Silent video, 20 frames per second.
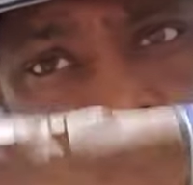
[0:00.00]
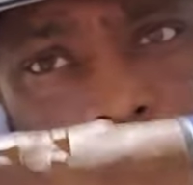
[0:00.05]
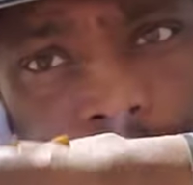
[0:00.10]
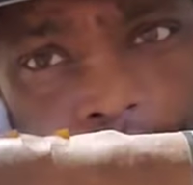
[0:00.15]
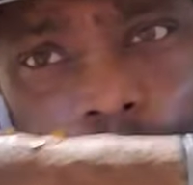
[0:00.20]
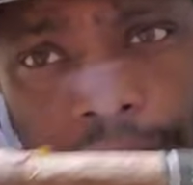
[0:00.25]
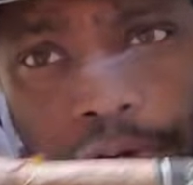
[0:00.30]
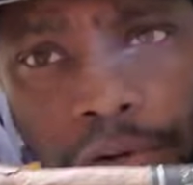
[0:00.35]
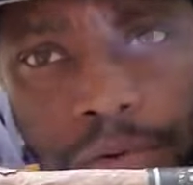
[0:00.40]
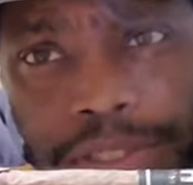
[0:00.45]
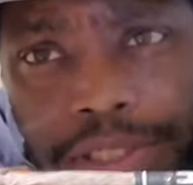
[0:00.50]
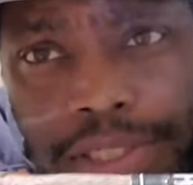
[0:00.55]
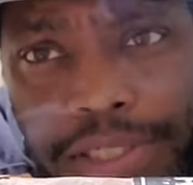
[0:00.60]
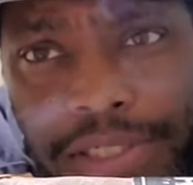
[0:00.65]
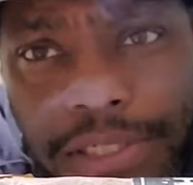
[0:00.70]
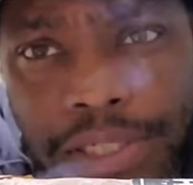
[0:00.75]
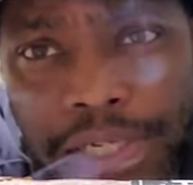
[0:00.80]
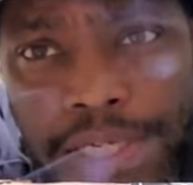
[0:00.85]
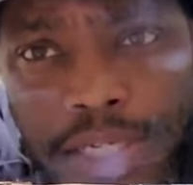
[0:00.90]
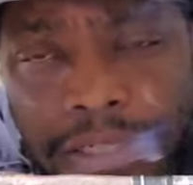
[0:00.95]
Don't know what
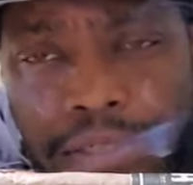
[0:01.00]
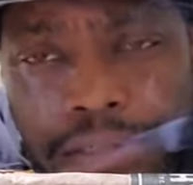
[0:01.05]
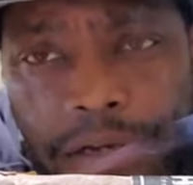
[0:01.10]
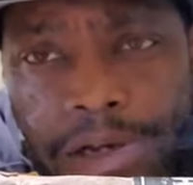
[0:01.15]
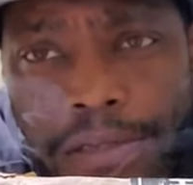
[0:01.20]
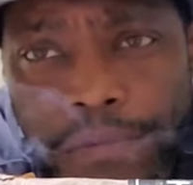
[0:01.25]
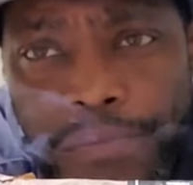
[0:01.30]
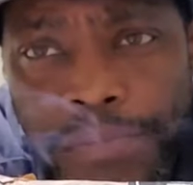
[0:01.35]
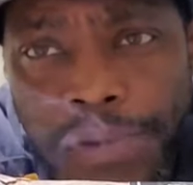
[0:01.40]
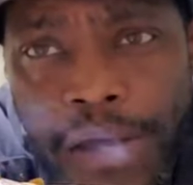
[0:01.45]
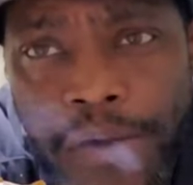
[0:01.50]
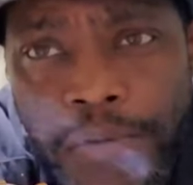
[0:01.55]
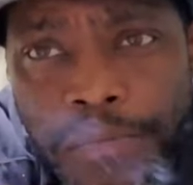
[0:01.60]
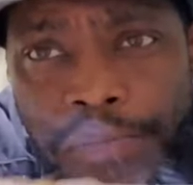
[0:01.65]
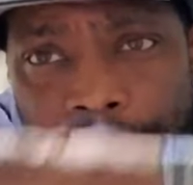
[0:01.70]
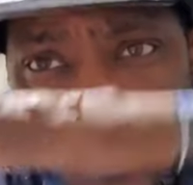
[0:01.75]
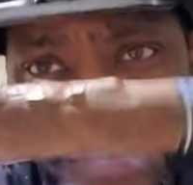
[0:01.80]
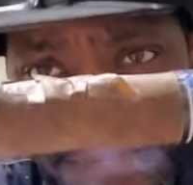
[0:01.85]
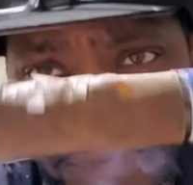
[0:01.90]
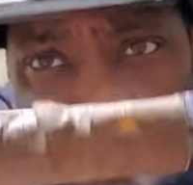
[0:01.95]
this stick is all about,
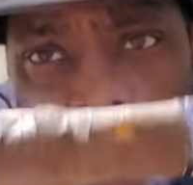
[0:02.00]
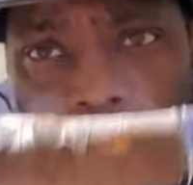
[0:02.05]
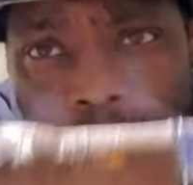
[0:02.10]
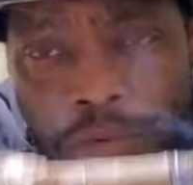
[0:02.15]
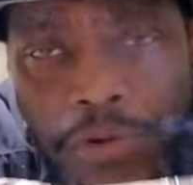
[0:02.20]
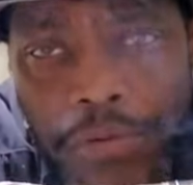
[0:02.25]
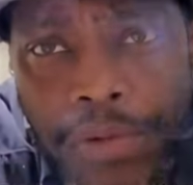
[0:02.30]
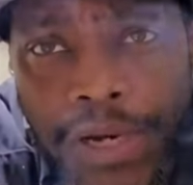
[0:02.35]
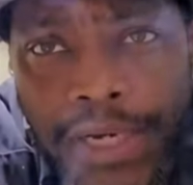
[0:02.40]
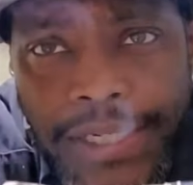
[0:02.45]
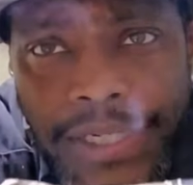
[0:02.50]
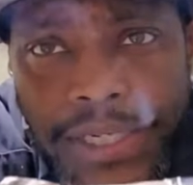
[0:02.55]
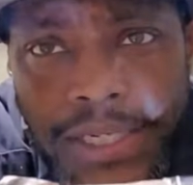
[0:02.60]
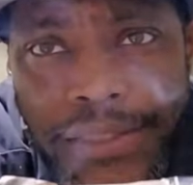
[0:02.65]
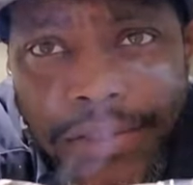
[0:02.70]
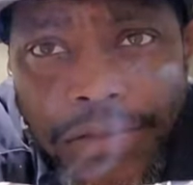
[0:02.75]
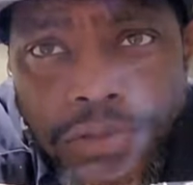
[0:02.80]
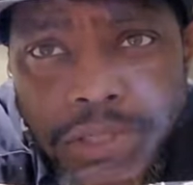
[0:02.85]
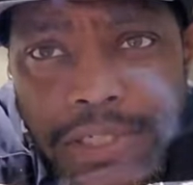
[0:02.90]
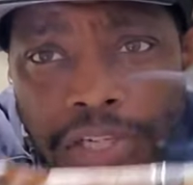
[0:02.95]
but we about to
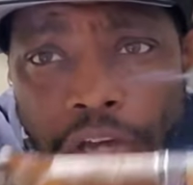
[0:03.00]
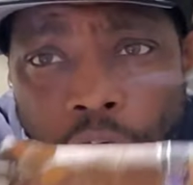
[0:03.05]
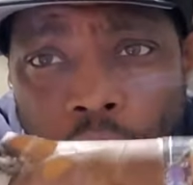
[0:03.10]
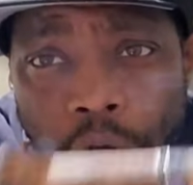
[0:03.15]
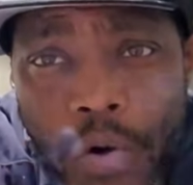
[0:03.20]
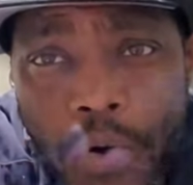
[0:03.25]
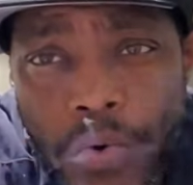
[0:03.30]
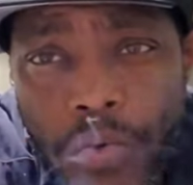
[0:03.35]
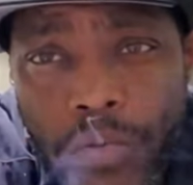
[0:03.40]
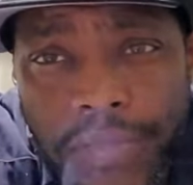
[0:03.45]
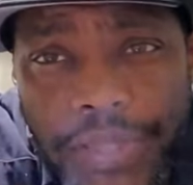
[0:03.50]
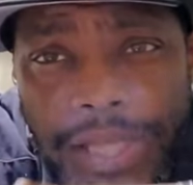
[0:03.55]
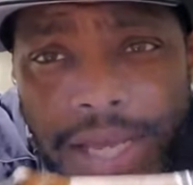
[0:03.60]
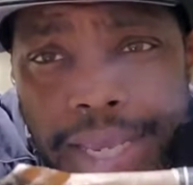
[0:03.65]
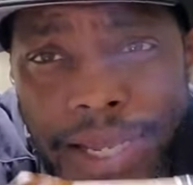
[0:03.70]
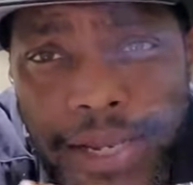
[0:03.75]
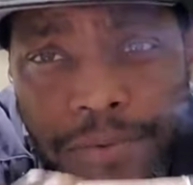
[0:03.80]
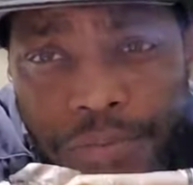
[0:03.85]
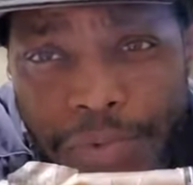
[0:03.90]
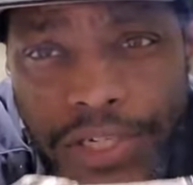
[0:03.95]
get through this whole
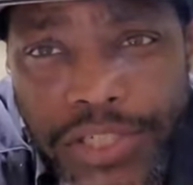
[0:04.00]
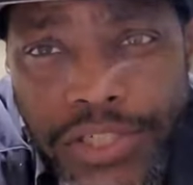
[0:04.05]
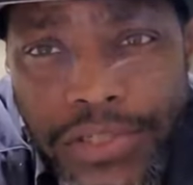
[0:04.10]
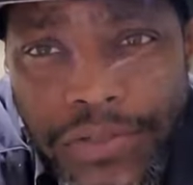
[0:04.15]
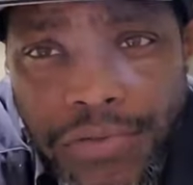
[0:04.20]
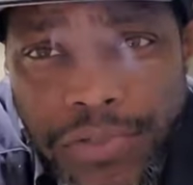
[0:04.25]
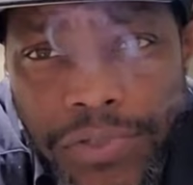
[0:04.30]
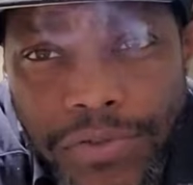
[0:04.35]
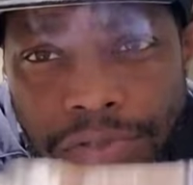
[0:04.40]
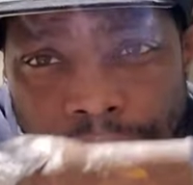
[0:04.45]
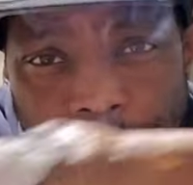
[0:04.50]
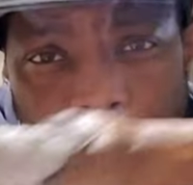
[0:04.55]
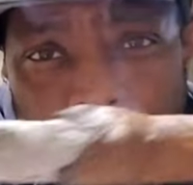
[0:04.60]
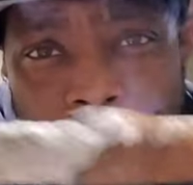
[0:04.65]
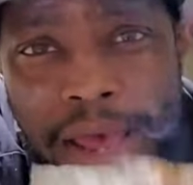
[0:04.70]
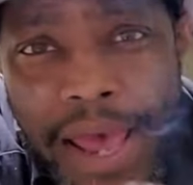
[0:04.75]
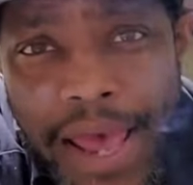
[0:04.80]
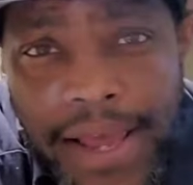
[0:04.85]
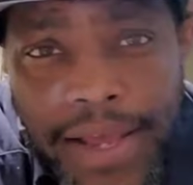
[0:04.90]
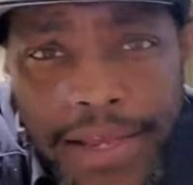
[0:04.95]
thing with you. So sit
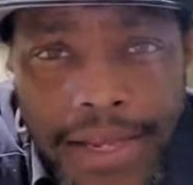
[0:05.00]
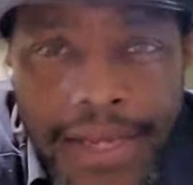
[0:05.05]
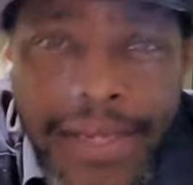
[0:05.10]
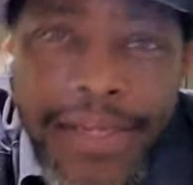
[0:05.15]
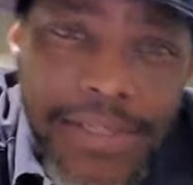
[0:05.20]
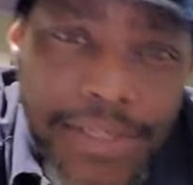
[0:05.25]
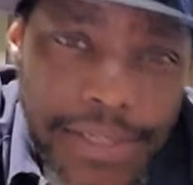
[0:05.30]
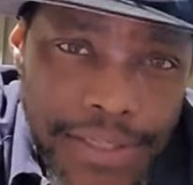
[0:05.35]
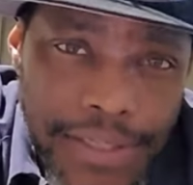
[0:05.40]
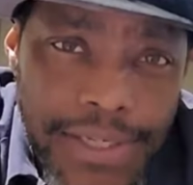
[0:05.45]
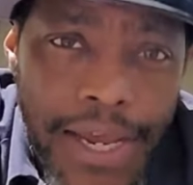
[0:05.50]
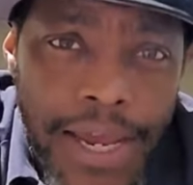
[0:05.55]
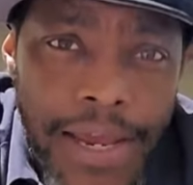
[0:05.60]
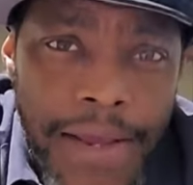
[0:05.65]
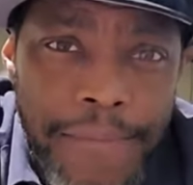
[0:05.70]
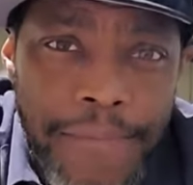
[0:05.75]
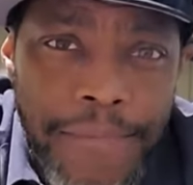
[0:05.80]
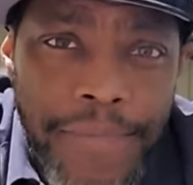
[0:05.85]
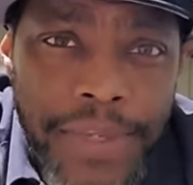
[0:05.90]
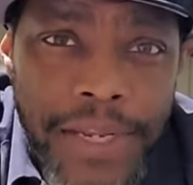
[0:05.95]
back, sit
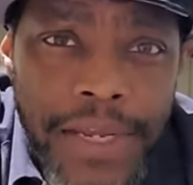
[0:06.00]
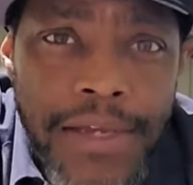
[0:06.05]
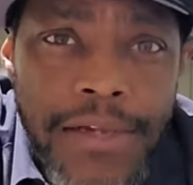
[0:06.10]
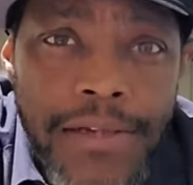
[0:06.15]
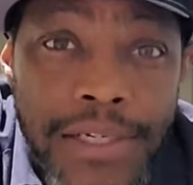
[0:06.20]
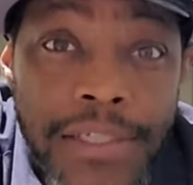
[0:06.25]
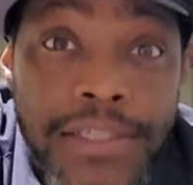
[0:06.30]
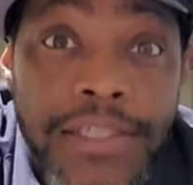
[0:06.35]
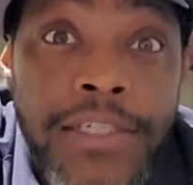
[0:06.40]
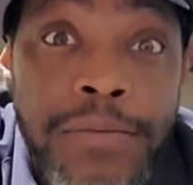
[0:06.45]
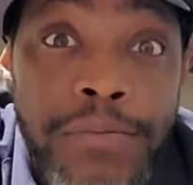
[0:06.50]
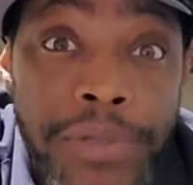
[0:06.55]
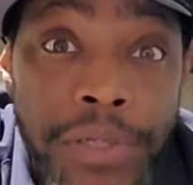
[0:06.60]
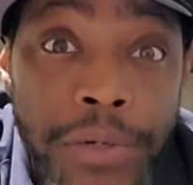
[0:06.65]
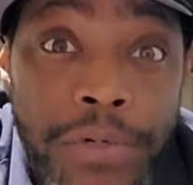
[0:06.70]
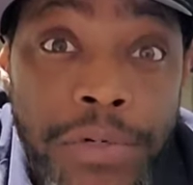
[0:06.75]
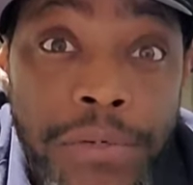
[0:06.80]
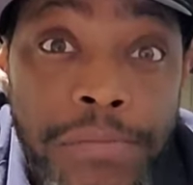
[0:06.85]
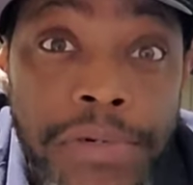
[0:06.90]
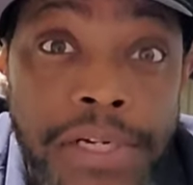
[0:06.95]
tight. This is
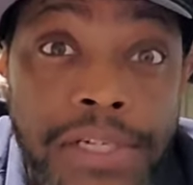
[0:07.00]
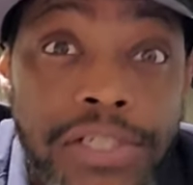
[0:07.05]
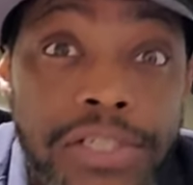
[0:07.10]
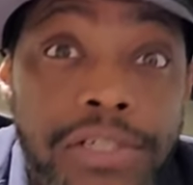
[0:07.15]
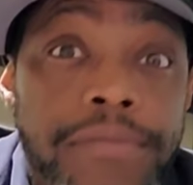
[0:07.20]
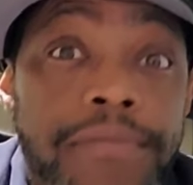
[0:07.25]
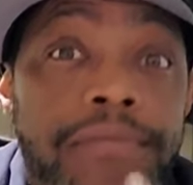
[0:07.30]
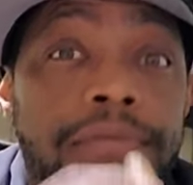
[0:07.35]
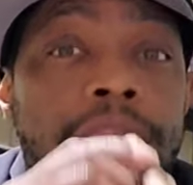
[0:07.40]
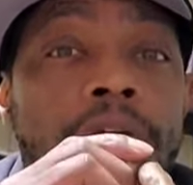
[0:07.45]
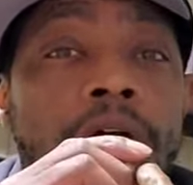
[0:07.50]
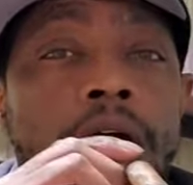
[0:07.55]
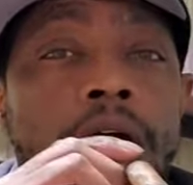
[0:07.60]
blowing the Budget.